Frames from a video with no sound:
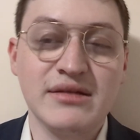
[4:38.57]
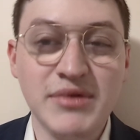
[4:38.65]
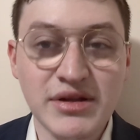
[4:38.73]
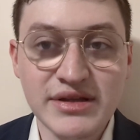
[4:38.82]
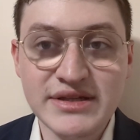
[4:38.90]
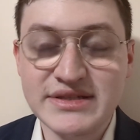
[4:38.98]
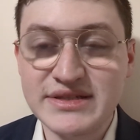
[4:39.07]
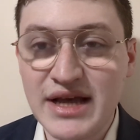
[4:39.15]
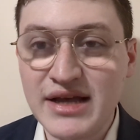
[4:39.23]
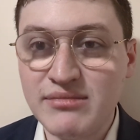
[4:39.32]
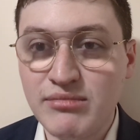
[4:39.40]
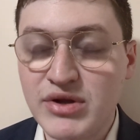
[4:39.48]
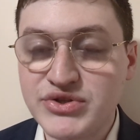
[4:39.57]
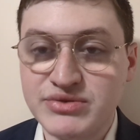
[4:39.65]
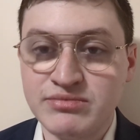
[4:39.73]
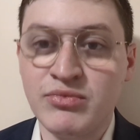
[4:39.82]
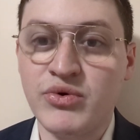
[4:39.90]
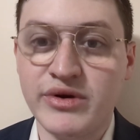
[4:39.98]
The Middle East has gotten
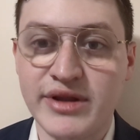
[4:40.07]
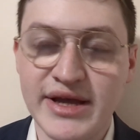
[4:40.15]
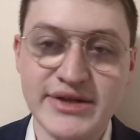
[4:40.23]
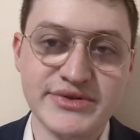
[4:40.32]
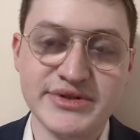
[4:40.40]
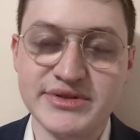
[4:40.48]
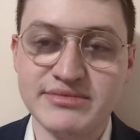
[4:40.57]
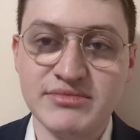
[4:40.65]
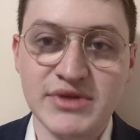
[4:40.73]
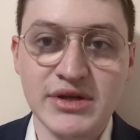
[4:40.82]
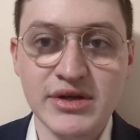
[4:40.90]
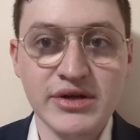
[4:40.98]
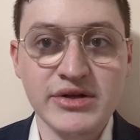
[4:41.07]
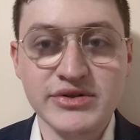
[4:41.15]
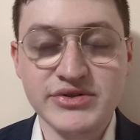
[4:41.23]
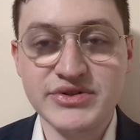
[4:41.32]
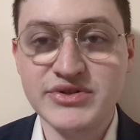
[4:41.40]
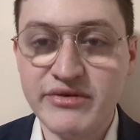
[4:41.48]
much more dangerous.
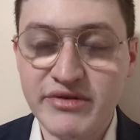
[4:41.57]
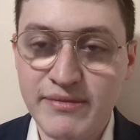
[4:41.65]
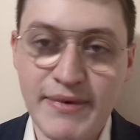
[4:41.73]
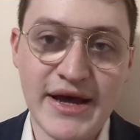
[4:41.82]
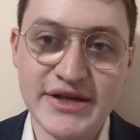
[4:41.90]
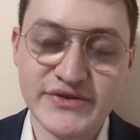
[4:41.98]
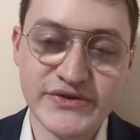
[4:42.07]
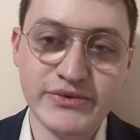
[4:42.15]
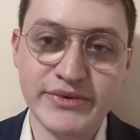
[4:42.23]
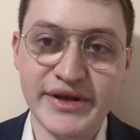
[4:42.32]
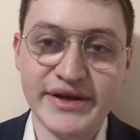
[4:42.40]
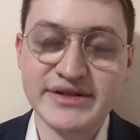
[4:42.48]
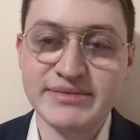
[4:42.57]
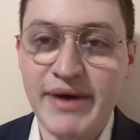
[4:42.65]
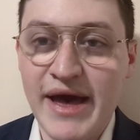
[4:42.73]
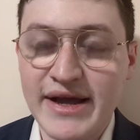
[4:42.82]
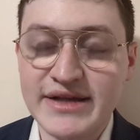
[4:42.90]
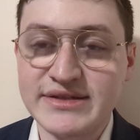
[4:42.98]
Just over the past few weeks,
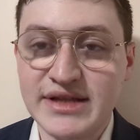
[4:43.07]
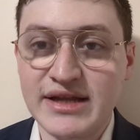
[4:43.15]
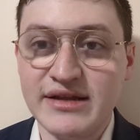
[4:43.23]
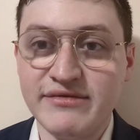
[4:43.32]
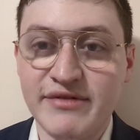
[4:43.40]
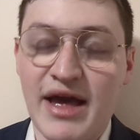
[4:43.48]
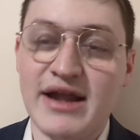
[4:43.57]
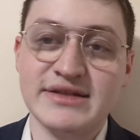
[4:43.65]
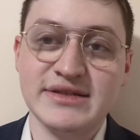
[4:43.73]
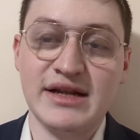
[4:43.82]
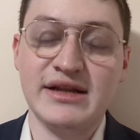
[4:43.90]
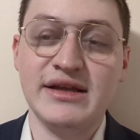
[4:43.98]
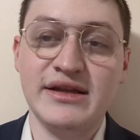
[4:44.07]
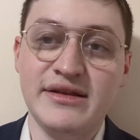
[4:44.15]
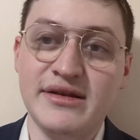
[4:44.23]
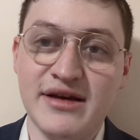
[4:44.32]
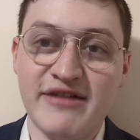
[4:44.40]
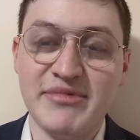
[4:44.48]
Pakistan, Afghanistan, and
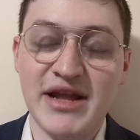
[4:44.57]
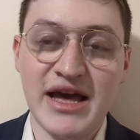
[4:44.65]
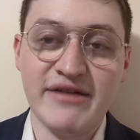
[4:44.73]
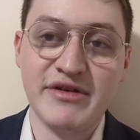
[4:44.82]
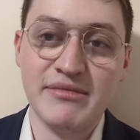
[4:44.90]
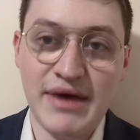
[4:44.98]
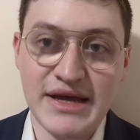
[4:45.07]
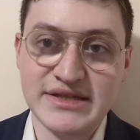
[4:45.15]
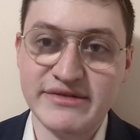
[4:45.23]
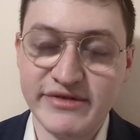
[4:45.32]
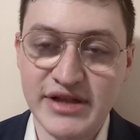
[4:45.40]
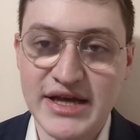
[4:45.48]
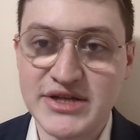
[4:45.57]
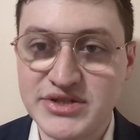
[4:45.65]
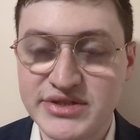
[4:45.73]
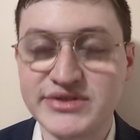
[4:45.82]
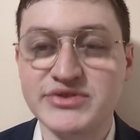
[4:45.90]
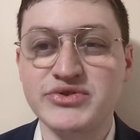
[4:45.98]
India have been having massive
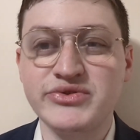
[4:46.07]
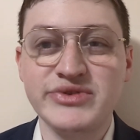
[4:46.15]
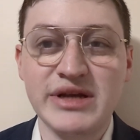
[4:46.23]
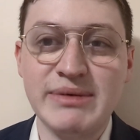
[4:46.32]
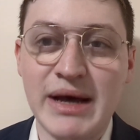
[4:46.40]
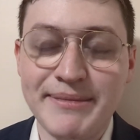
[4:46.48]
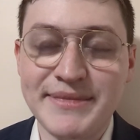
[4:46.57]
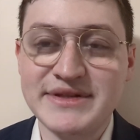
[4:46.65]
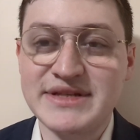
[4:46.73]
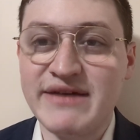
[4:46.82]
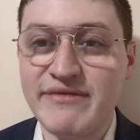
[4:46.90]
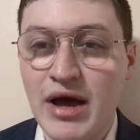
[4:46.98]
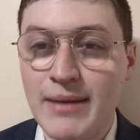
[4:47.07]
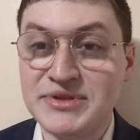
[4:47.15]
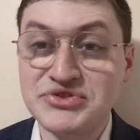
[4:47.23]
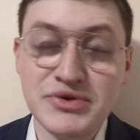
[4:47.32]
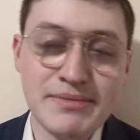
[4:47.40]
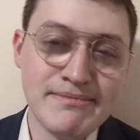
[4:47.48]
clashes. Suicide bombings have up
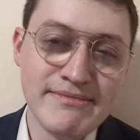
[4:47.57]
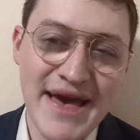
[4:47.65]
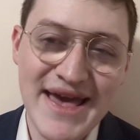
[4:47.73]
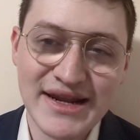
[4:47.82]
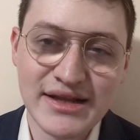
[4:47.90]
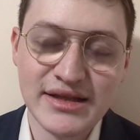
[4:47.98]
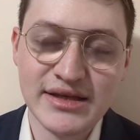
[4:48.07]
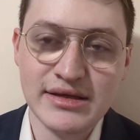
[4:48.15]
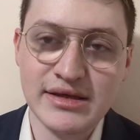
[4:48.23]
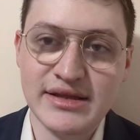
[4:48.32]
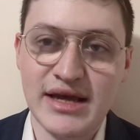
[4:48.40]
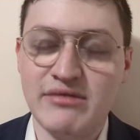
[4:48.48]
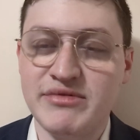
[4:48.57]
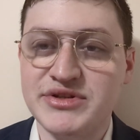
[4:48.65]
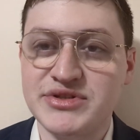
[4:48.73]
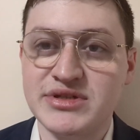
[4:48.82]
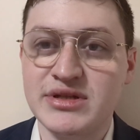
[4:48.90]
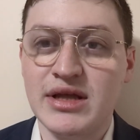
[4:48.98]
dramatically in that
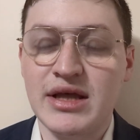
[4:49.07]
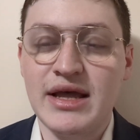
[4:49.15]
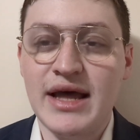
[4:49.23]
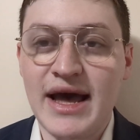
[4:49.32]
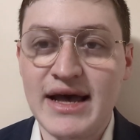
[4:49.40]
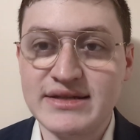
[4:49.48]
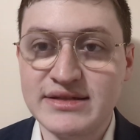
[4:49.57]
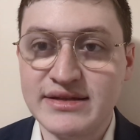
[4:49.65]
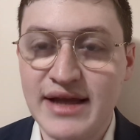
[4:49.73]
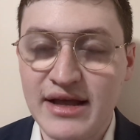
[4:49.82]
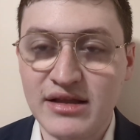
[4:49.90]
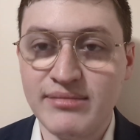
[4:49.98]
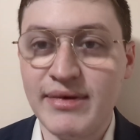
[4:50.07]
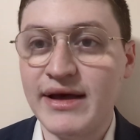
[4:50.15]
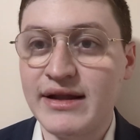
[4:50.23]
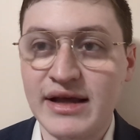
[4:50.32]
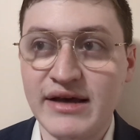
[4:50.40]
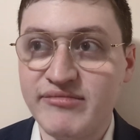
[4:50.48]
region as the
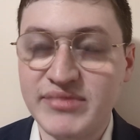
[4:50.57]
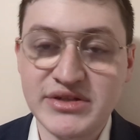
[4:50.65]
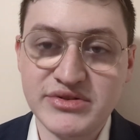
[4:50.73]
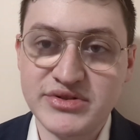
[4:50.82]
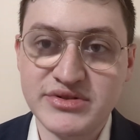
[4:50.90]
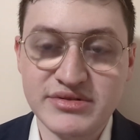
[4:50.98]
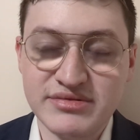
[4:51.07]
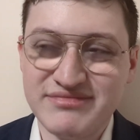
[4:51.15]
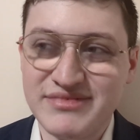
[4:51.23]
Taliban have been just